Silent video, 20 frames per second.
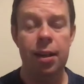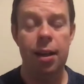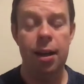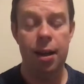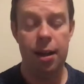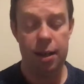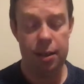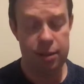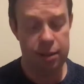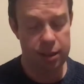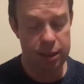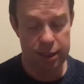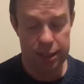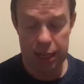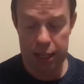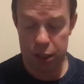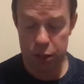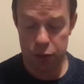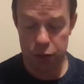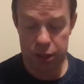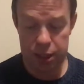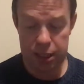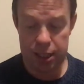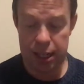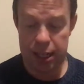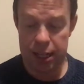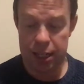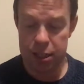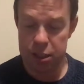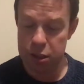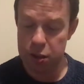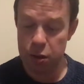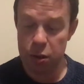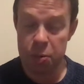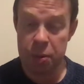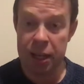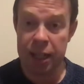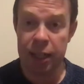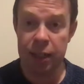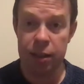And the text for today is the
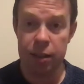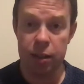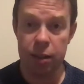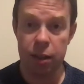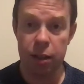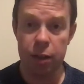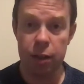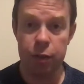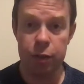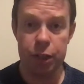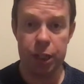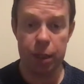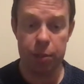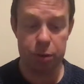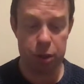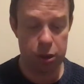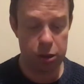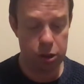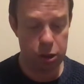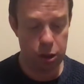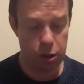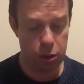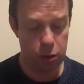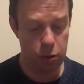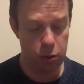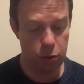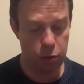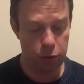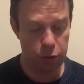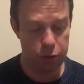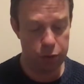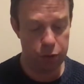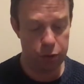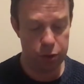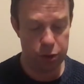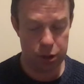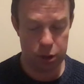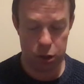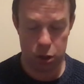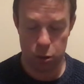remainder of chapter 2 from
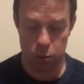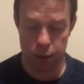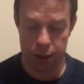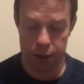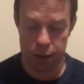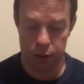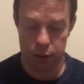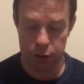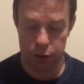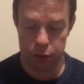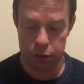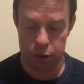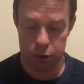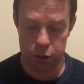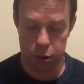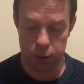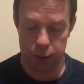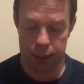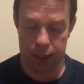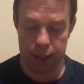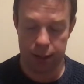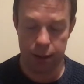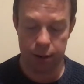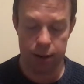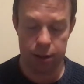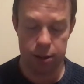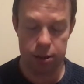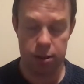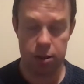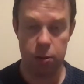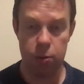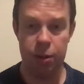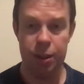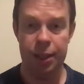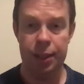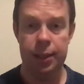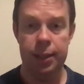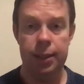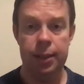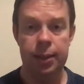verses 12 to 29. So,
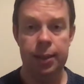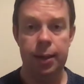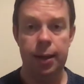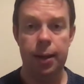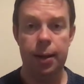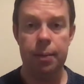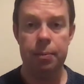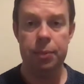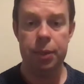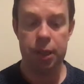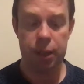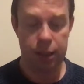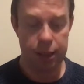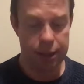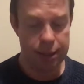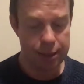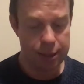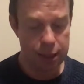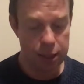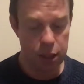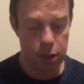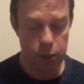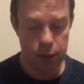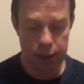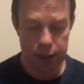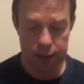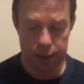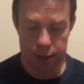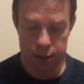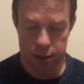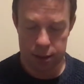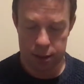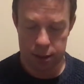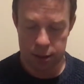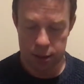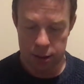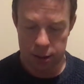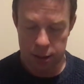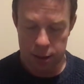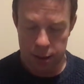um, continuing this
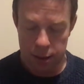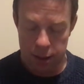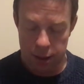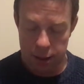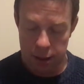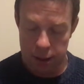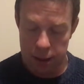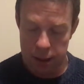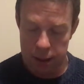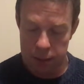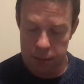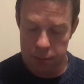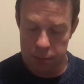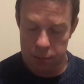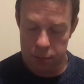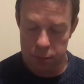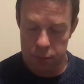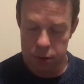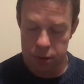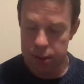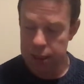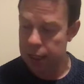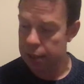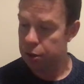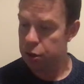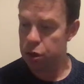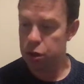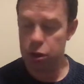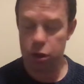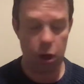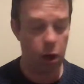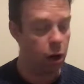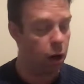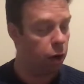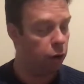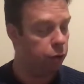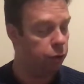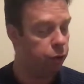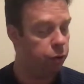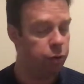um, sense
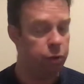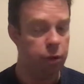of